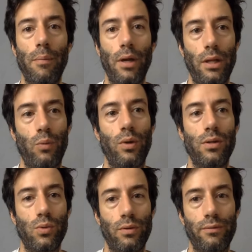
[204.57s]
and then we
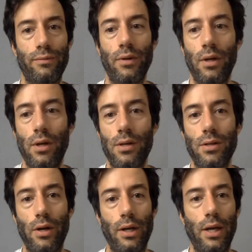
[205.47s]
sort of
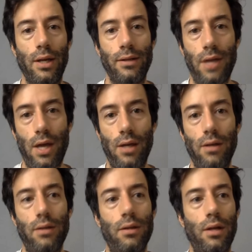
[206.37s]
start again at
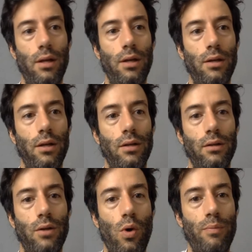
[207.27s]
10
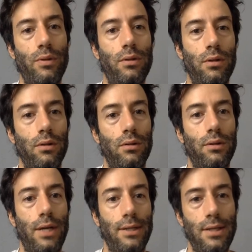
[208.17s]
and go up to
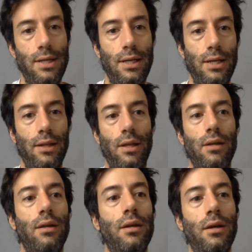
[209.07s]
19, and
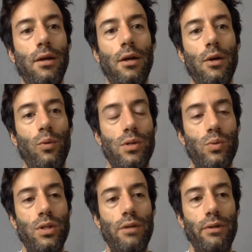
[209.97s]
then we
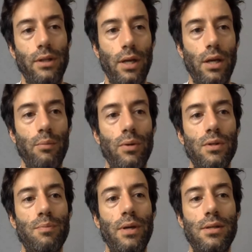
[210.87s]
switch every 10
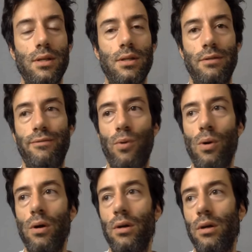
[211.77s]
numbers.
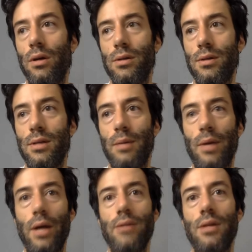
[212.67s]
Base64 is the same
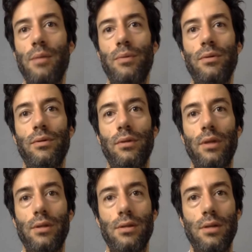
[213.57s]
concept,
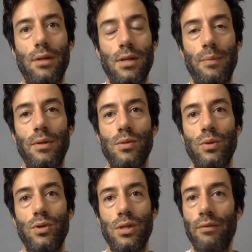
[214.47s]
except it
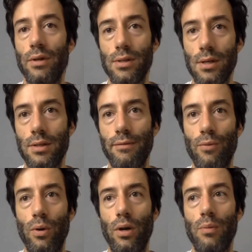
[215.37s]
switches every
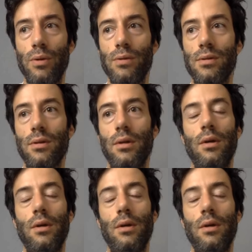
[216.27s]
64 numbers.